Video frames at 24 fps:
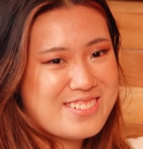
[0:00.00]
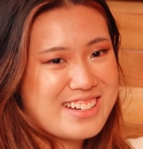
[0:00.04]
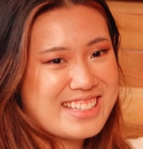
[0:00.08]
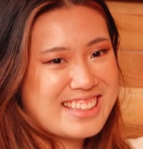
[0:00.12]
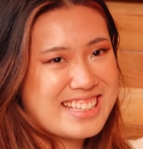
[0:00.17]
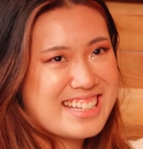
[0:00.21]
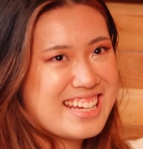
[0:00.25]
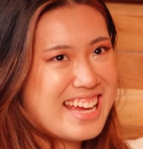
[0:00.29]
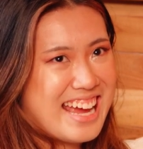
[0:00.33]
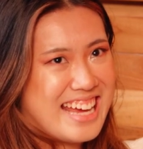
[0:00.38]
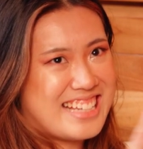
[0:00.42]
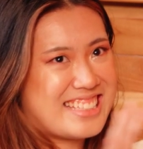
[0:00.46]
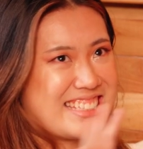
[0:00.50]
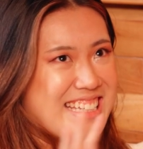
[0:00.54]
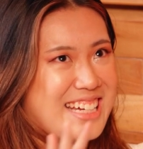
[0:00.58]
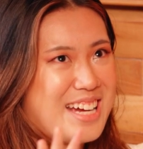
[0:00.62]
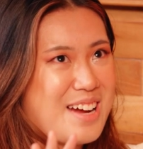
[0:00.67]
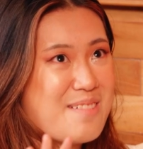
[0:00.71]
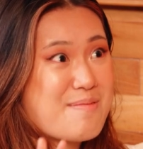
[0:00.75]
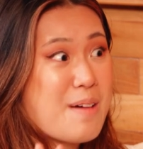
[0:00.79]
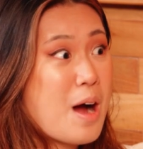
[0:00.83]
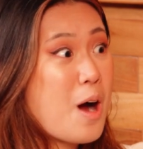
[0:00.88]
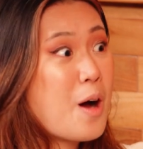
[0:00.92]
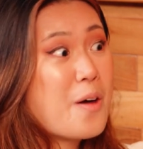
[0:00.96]
I think it has like
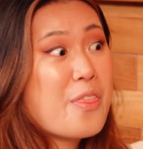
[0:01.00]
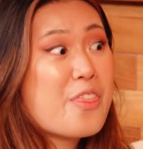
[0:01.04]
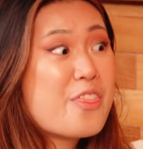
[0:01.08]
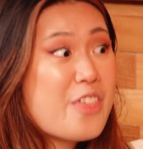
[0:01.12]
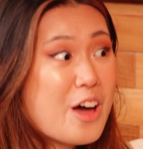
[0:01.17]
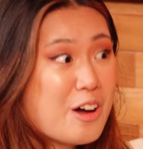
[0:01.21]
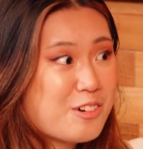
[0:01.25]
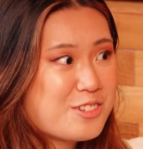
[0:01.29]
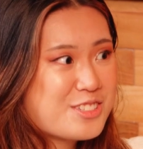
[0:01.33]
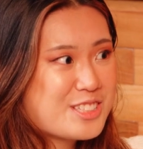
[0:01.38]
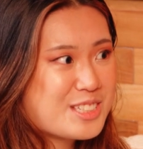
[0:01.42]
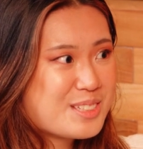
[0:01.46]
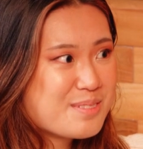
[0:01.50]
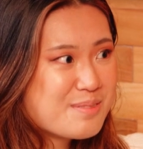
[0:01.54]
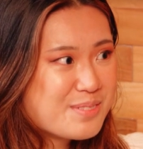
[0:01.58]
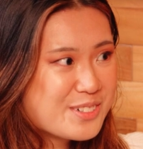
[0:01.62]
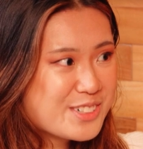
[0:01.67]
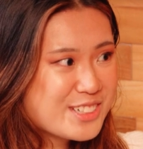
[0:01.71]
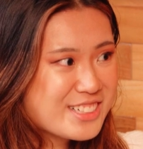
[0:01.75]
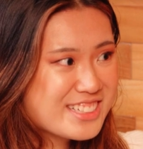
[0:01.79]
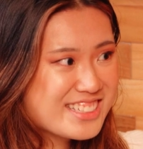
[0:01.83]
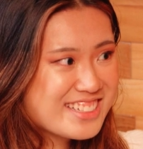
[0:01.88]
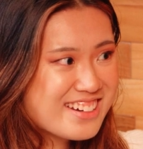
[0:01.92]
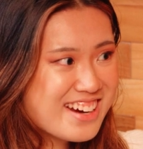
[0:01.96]
about 1,000
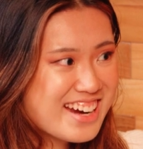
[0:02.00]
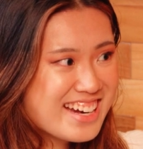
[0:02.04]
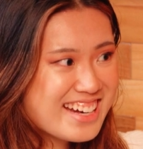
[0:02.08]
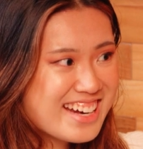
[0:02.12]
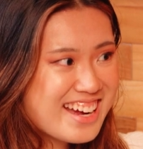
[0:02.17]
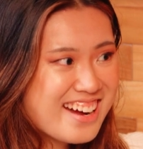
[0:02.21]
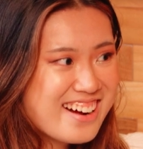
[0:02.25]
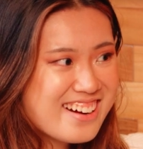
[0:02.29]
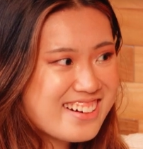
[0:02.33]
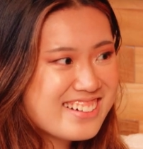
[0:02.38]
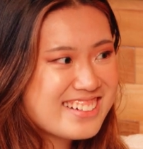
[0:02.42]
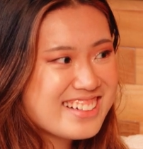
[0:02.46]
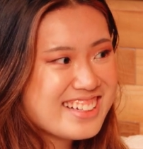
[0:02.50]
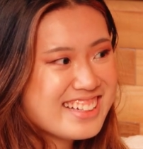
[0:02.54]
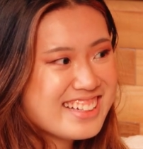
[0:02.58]
books right now.